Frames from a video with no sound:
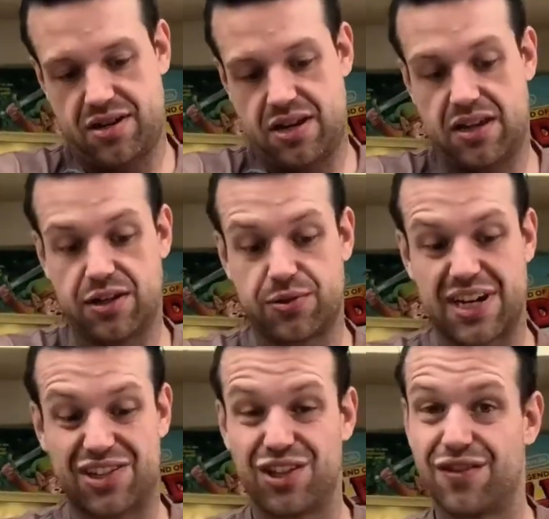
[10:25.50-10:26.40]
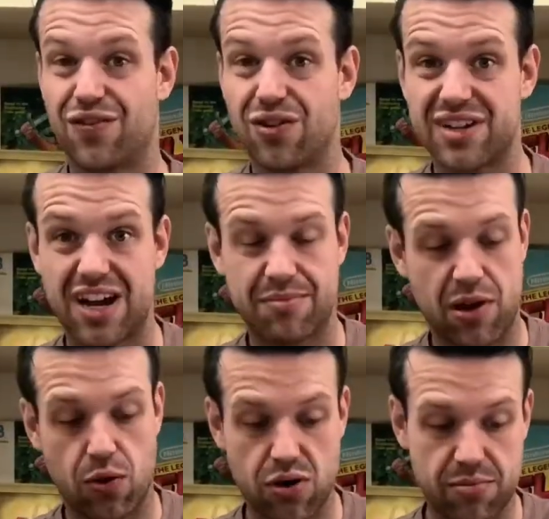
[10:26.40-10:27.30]
and this was actually the first item I
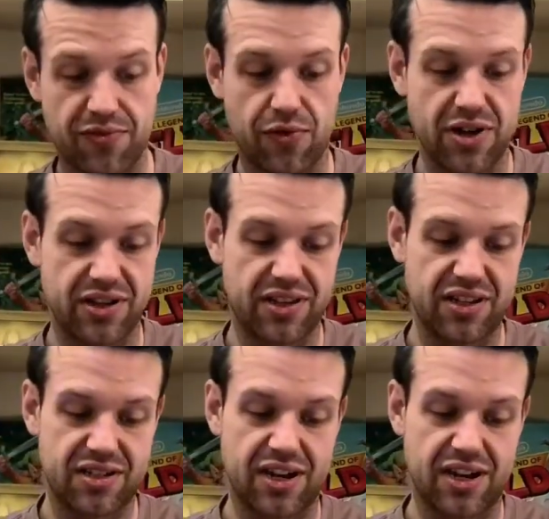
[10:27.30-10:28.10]
ordered before I did this.